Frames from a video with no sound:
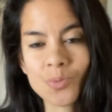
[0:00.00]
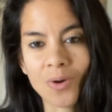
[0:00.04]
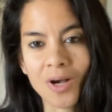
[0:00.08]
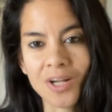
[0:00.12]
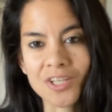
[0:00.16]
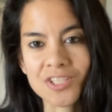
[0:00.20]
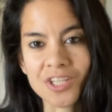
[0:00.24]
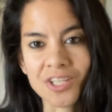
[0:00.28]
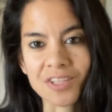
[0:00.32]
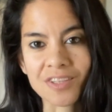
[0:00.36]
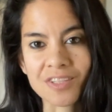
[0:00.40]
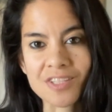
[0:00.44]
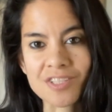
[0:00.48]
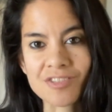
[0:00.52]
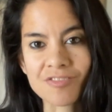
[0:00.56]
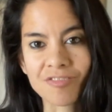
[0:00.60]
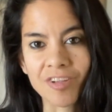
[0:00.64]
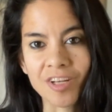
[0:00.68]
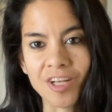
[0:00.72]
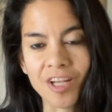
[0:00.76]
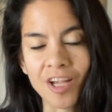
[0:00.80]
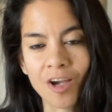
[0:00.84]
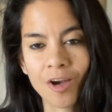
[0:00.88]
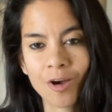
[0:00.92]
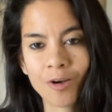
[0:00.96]
watching this
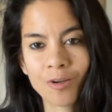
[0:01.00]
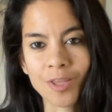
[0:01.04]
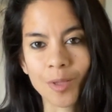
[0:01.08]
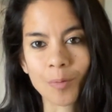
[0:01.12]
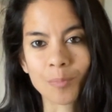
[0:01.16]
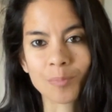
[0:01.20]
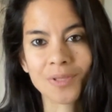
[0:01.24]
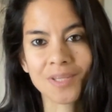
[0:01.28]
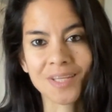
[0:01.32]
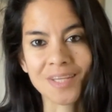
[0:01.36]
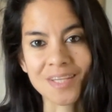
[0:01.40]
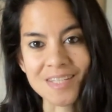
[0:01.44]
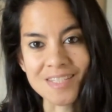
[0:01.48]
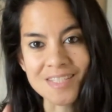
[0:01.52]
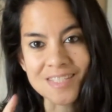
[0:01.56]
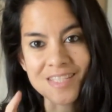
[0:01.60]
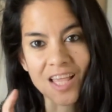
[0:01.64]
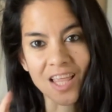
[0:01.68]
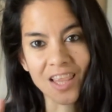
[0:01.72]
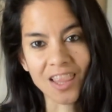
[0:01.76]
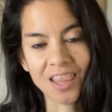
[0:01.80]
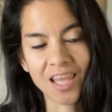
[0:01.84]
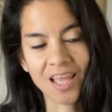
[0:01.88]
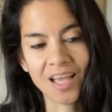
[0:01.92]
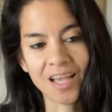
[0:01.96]
video, then please
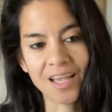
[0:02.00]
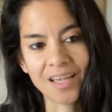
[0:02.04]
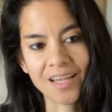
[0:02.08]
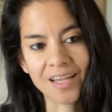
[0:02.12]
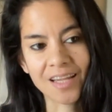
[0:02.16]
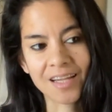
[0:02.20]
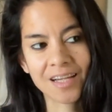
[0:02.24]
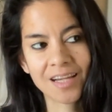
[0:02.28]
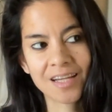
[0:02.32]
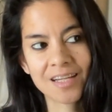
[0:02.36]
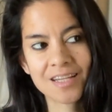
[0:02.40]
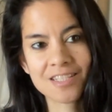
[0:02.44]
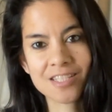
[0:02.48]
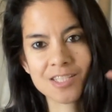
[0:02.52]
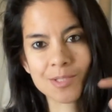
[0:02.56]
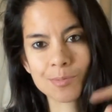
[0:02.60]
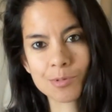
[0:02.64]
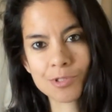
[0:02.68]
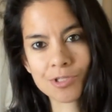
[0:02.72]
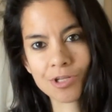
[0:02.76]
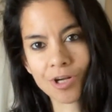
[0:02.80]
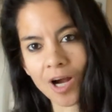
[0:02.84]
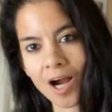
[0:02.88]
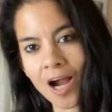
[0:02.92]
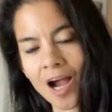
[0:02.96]
like,
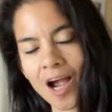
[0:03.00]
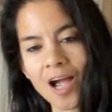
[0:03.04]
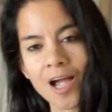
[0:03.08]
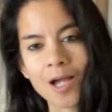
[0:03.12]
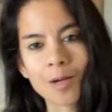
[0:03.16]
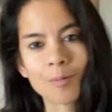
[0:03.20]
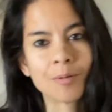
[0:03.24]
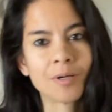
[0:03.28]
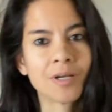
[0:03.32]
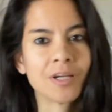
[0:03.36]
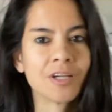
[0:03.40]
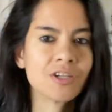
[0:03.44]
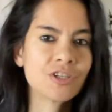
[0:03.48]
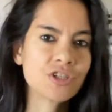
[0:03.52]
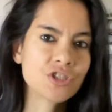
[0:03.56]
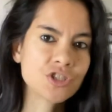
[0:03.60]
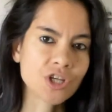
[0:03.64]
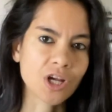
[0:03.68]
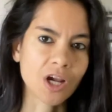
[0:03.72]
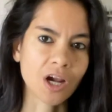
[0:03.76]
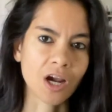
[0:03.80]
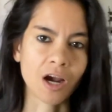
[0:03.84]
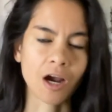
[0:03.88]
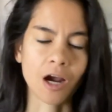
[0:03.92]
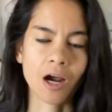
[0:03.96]
subscribe,
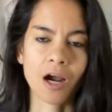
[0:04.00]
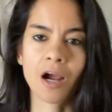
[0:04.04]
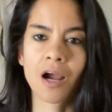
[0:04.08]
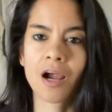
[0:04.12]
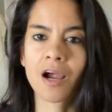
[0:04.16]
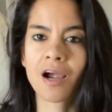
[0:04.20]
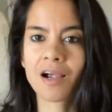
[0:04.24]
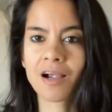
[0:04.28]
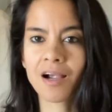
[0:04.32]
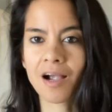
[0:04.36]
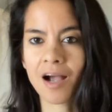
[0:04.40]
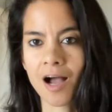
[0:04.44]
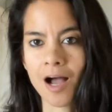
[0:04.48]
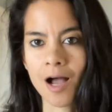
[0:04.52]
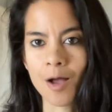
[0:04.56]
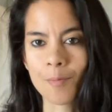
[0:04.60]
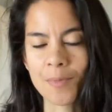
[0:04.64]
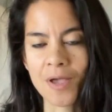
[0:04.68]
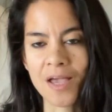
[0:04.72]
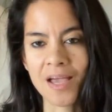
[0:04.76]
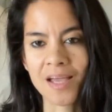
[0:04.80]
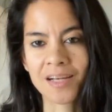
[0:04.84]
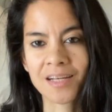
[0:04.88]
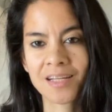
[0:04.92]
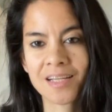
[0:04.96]
share,
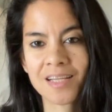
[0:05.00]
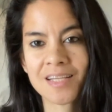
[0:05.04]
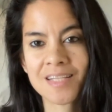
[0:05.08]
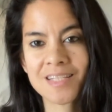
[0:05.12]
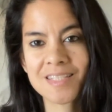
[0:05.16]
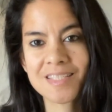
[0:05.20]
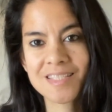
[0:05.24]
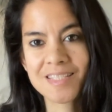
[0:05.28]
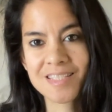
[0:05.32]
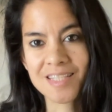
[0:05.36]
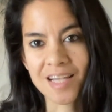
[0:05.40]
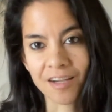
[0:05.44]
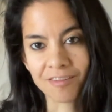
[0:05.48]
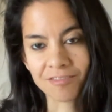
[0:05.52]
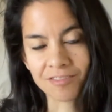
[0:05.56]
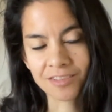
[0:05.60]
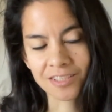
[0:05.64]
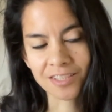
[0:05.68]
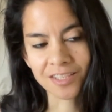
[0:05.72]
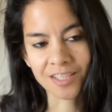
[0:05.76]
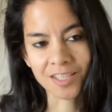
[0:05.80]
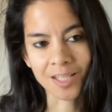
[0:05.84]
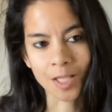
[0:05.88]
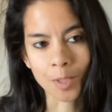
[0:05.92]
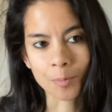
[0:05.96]
comment.
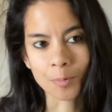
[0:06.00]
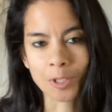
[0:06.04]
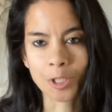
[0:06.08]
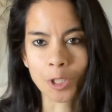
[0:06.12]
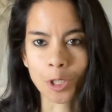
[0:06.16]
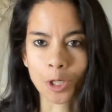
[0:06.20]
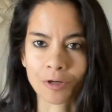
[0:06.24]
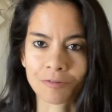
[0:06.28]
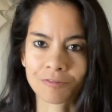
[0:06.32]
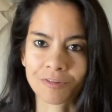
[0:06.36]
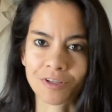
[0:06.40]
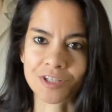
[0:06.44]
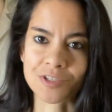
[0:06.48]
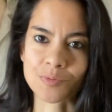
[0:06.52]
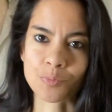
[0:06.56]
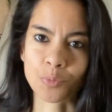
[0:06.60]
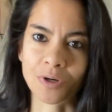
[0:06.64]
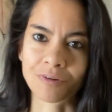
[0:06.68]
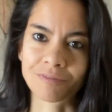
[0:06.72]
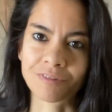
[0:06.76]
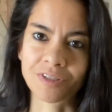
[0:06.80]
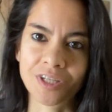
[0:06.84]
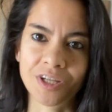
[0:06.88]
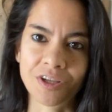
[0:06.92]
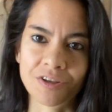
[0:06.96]
Definitely let me know if there's more
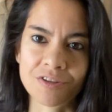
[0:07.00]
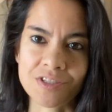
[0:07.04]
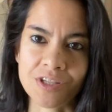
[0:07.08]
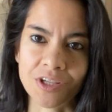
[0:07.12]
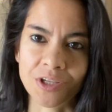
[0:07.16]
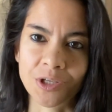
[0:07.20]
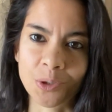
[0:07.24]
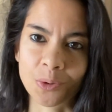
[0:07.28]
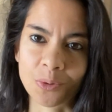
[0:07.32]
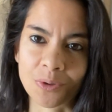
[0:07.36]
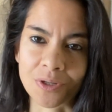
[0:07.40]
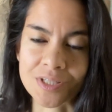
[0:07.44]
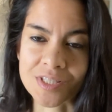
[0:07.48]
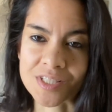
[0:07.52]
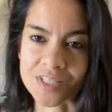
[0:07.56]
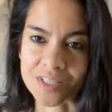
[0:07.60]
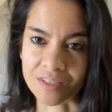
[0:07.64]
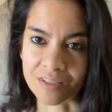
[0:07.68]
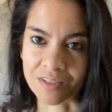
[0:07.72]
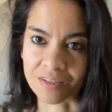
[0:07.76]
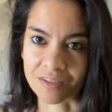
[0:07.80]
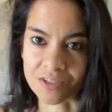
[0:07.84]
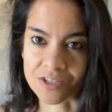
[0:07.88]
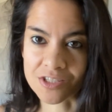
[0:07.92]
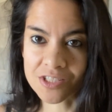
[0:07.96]
videos that you want to see
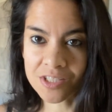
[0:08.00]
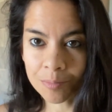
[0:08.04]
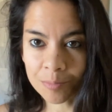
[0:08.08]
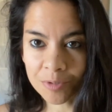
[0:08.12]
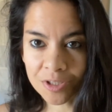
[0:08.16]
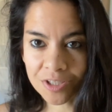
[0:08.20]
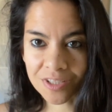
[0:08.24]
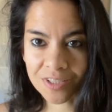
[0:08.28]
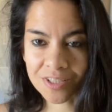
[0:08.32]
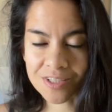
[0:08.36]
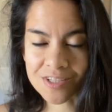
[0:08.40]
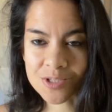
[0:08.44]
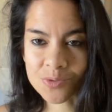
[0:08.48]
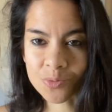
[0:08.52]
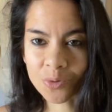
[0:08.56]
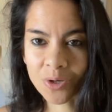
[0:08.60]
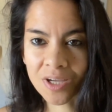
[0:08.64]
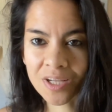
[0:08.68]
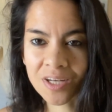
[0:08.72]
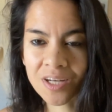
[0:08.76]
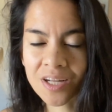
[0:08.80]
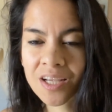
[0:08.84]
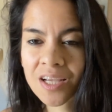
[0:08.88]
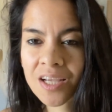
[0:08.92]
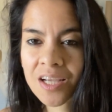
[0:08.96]
that are similar to this
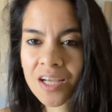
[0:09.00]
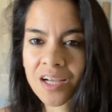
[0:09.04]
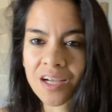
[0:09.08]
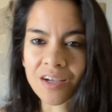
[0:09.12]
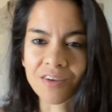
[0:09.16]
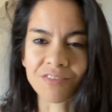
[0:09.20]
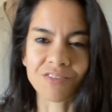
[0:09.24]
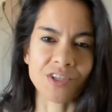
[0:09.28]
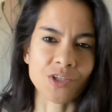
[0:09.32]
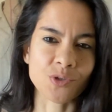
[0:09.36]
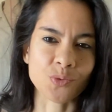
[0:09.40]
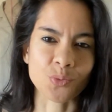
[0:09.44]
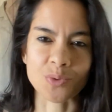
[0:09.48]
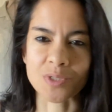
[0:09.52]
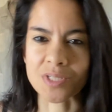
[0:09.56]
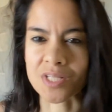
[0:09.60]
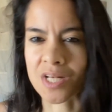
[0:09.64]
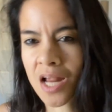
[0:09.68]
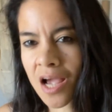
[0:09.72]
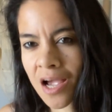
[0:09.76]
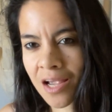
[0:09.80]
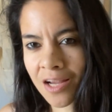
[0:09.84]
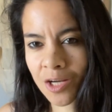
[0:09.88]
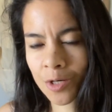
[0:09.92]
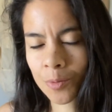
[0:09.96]
one. If this was
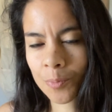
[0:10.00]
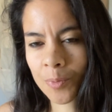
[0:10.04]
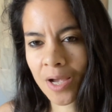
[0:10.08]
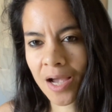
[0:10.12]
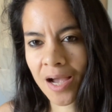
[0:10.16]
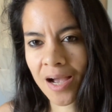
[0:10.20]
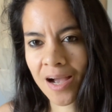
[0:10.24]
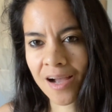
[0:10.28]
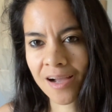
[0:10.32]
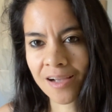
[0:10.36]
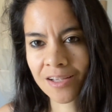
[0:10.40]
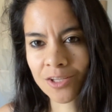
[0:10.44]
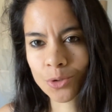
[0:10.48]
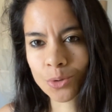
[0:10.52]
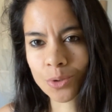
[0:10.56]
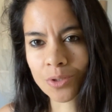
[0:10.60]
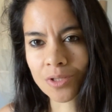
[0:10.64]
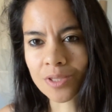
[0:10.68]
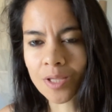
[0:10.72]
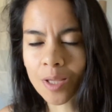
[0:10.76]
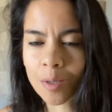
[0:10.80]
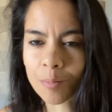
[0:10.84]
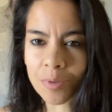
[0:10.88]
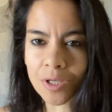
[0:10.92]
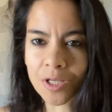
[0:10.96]
not your bag, you can
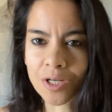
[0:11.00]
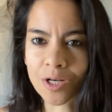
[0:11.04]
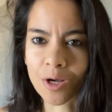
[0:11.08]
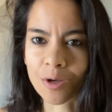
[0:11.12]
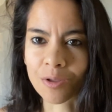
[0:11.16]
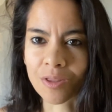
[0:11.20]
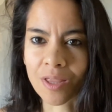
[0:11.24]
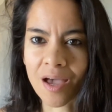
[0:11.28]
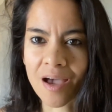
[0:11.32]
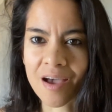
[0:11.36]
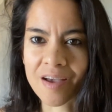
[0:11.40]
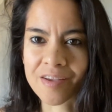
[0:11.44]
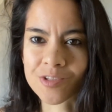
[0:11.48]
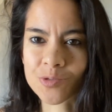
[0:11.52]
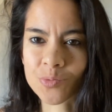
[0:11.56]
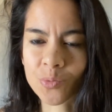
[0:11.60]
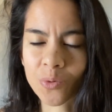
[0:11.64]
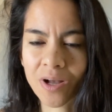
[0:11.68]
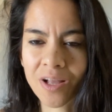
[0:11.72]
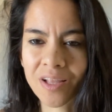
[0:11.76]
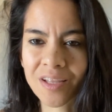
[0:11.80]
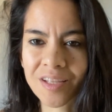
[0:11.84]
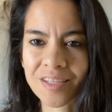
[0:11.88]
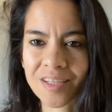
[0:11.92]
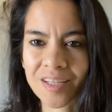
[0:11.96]
let me know that as
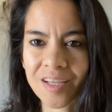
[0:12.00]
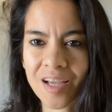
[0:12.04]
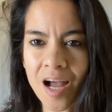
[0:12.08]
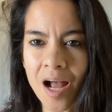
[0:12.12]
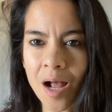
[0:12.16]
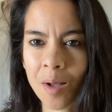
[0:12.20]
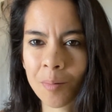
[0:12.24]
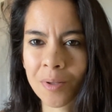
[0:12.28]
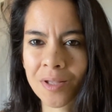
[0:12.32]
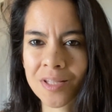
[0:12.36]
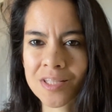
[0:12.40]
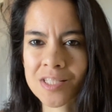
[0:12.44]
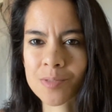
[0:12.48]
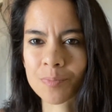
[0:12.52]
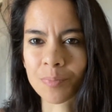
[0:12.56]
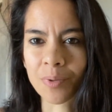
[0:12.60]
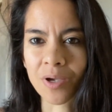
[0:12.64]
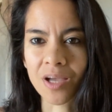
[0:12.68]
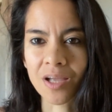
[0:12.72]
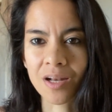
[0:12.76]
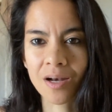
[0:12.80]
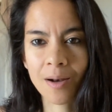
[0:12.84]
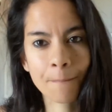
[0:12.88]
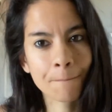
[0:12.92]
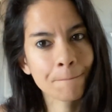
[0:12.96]
well in the comments, but